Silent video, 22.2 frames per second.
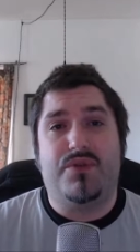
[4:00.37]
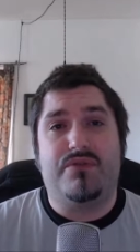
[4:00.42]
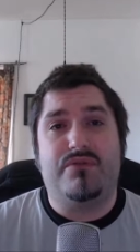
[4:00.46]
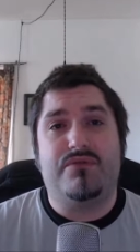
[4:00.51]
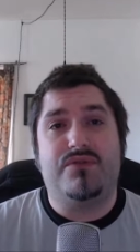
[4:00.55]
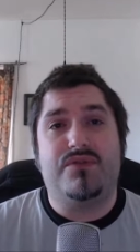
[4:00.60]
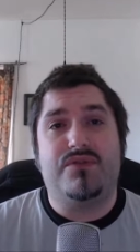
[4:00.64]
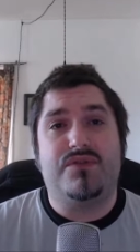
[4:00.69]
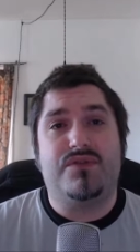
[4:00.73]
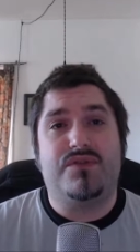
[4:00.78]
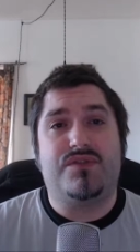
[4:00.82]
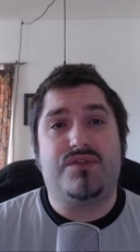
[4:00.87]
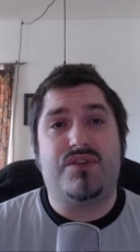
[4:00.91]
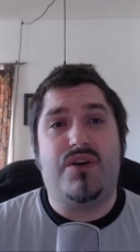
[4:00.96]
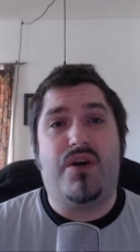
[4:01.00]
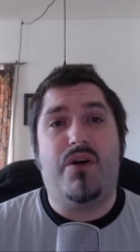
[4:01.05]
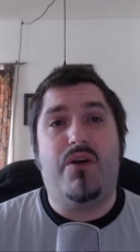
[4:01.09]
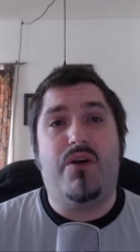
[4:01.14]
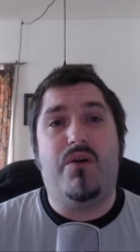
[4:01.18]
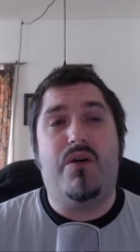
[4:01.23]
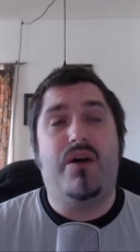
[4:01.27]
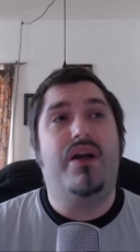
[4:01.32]

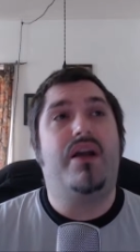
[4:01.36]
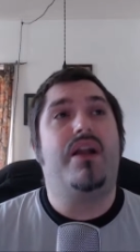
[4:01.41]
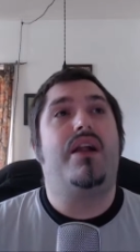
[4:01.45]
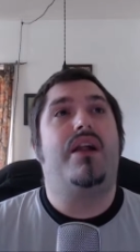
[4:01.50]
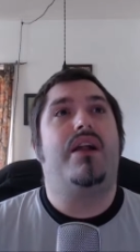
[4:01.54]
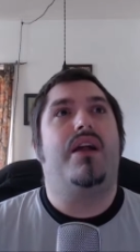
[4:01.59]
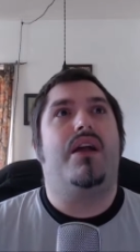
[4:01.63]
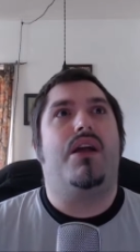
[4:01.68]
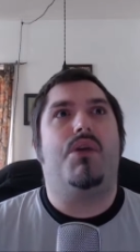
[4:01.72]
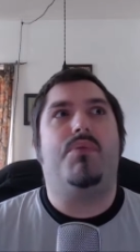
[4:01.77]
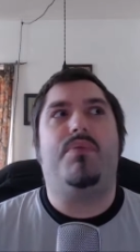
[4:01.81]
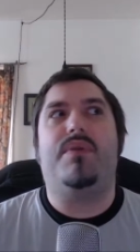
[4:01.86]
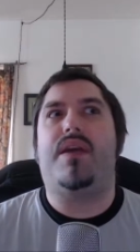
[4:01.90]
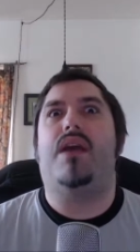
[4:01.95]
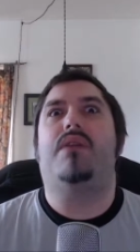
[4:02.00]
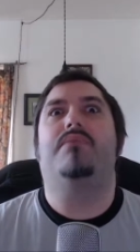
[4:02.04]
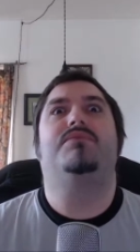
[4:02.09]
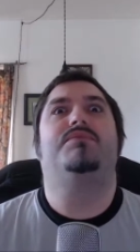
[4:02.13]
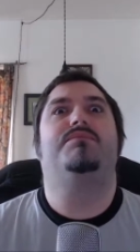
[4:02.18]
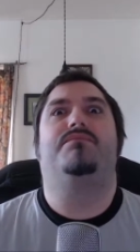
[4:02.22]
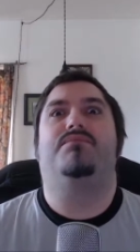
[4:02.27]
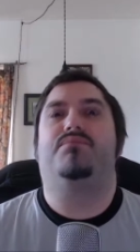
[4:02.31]
So it
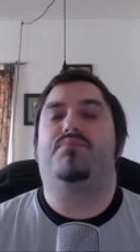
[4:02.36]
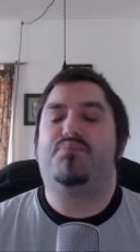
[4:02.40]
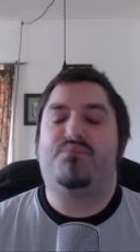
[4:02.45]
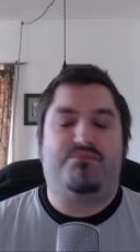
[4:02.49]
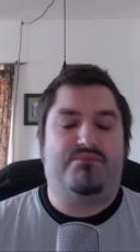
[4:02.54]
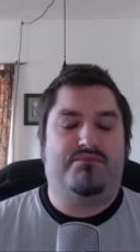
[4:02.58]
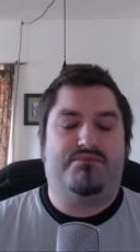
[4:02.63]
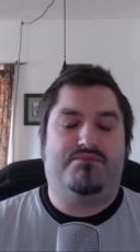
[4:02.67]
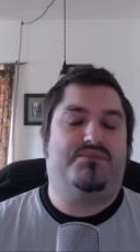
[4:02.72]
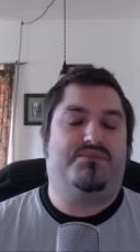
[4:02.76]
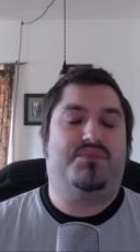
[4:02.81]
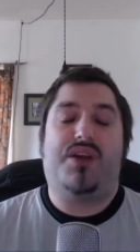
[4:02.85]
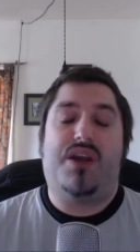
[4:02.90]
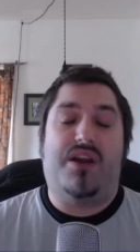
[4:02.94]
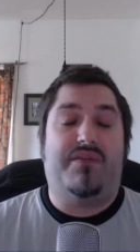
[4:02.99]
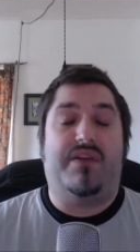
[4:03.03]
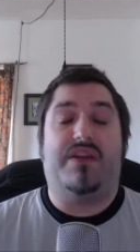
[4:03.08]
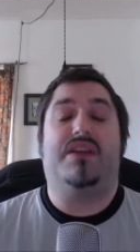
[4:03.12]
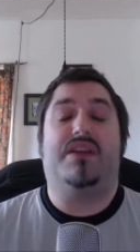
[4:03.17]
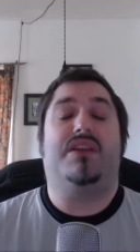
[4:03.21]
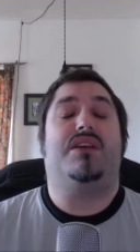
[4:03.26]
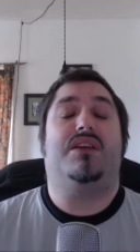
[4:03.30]
became kind of a
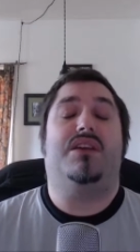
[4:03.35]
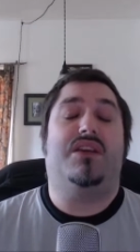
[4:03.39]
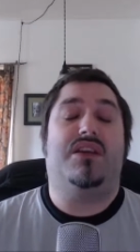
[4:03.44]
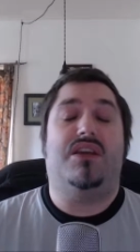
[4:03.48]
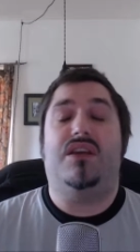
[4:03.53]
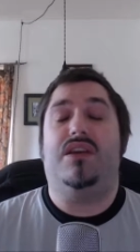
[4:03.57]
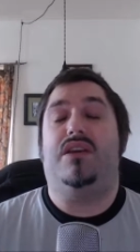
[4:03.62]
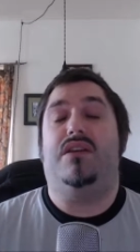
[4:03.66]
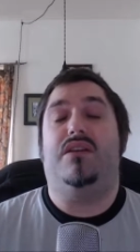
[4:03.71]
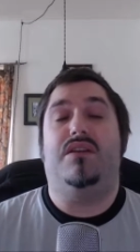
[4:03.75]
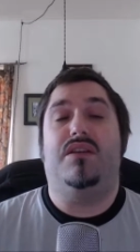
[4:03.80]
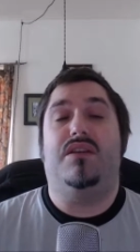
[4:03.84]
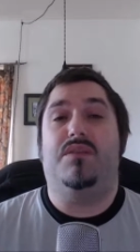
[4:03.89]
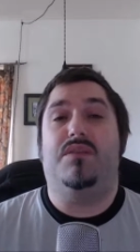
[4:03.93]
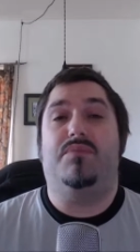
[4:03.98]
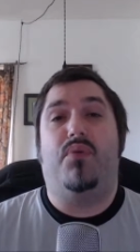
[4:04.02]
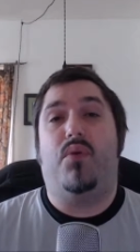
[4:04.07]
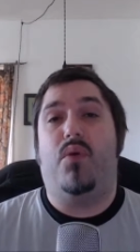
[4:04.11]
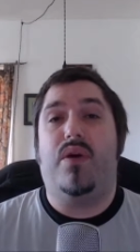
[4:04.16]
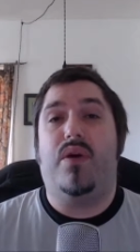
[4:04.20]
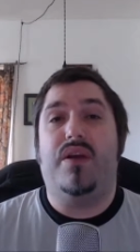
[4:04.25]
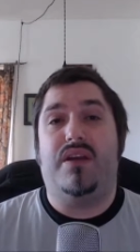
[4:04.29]
key
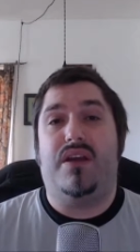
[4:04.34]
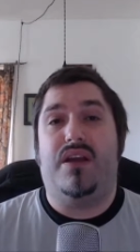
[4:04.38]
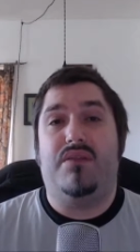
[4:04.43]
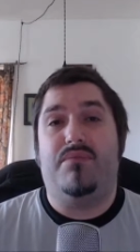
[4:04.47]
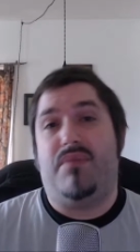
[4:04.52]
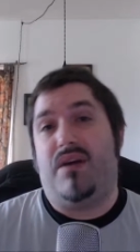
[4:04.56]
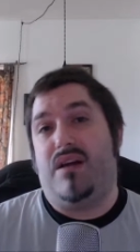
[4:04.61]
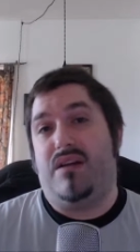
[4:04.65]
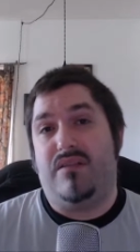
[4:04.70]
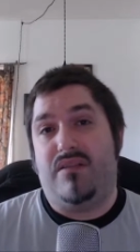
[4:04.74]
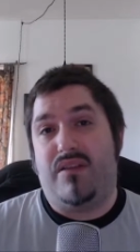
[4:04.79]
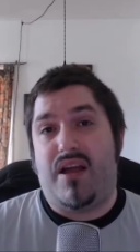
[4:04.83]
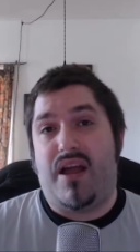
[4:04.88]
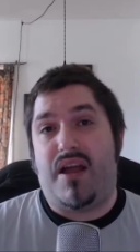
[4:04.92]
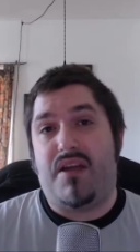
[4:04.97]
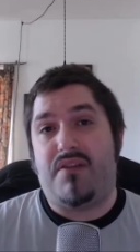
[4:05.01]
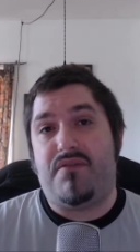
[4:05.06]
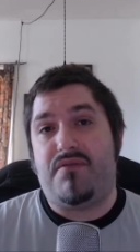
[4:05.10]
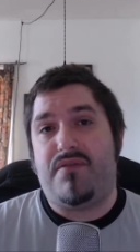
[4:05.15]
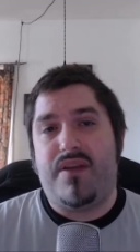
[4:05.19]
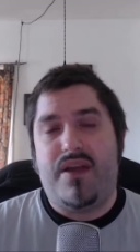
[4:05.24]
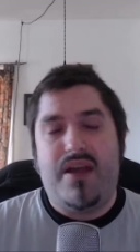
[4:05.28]
point in my life.